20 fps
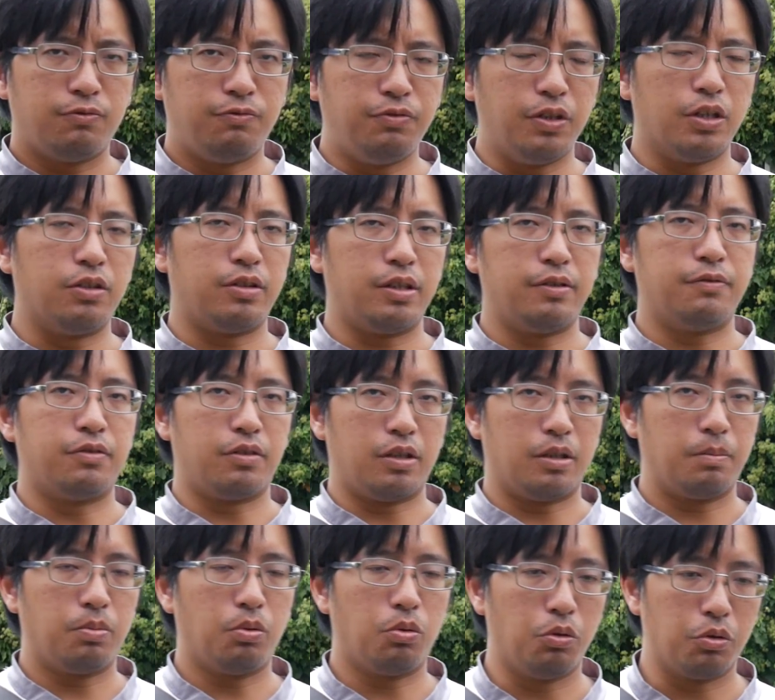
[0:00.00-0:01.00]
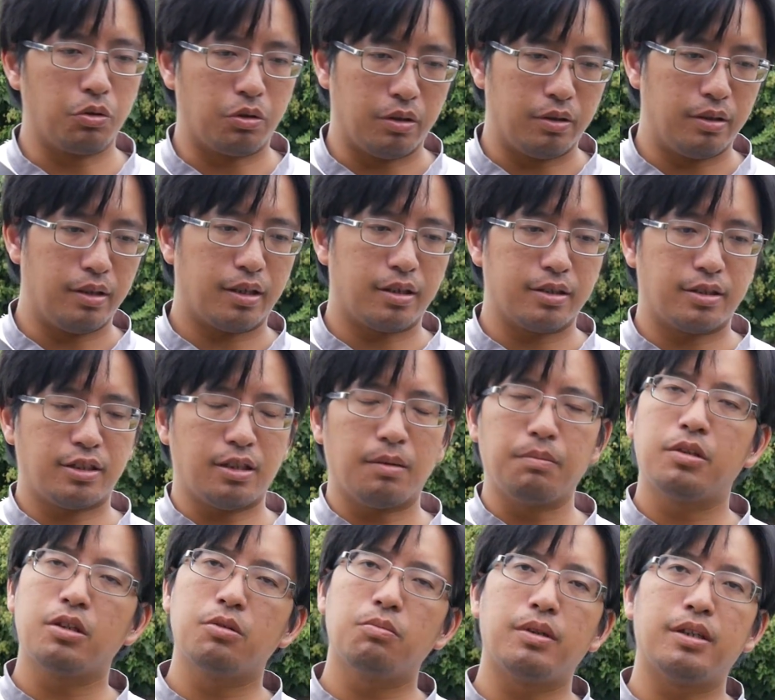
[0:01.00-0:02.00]
very, very important, because
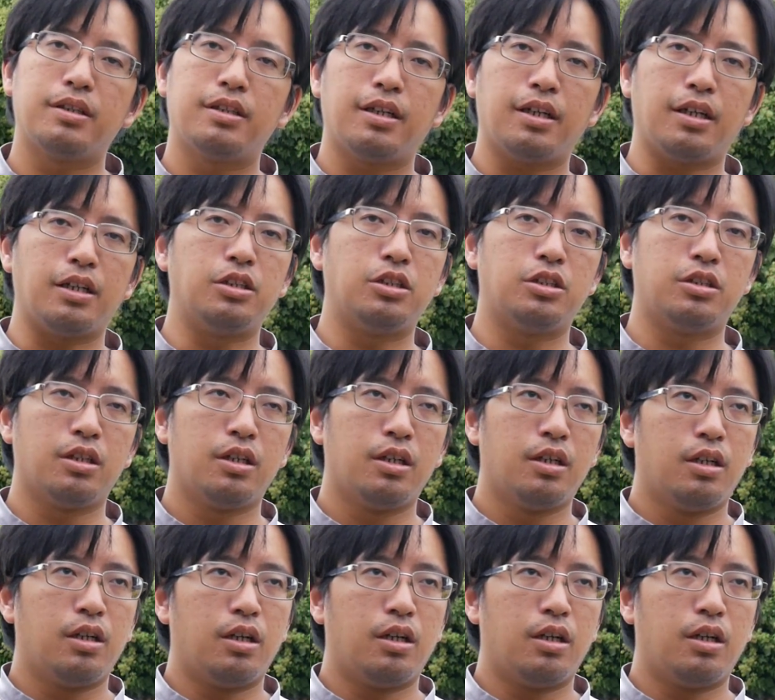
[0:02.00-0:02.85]
something we teach